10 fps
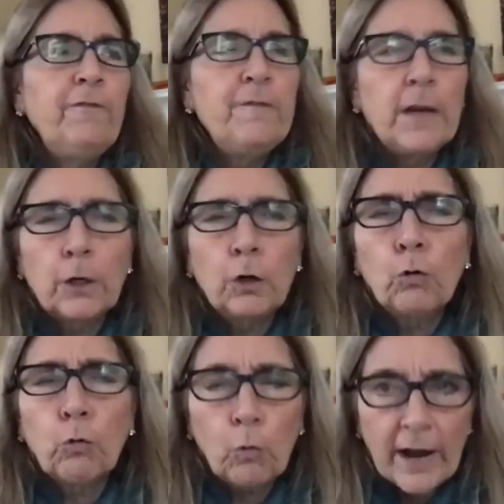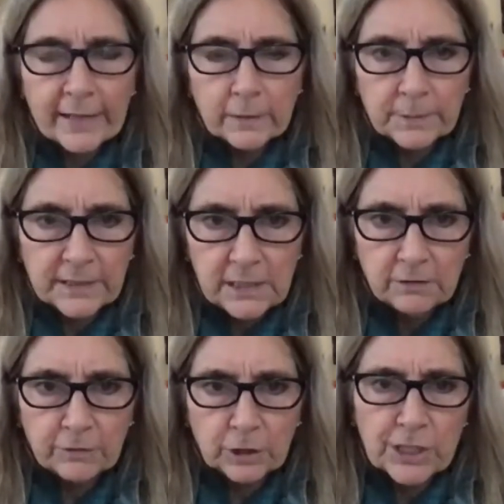incredibly
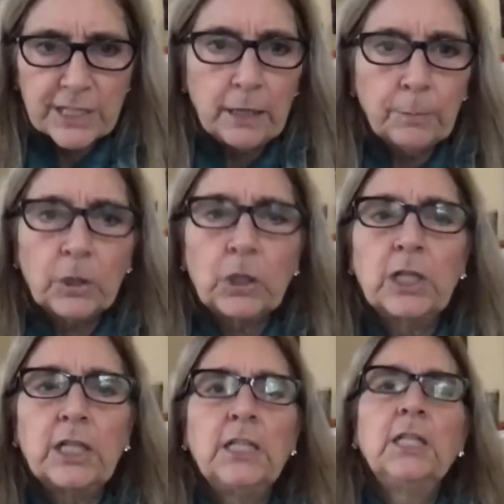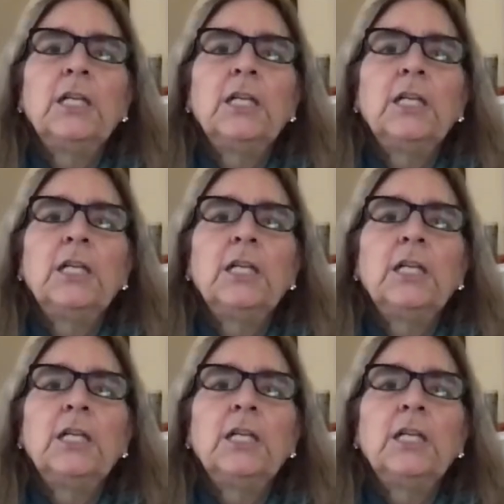diverse neighborhood,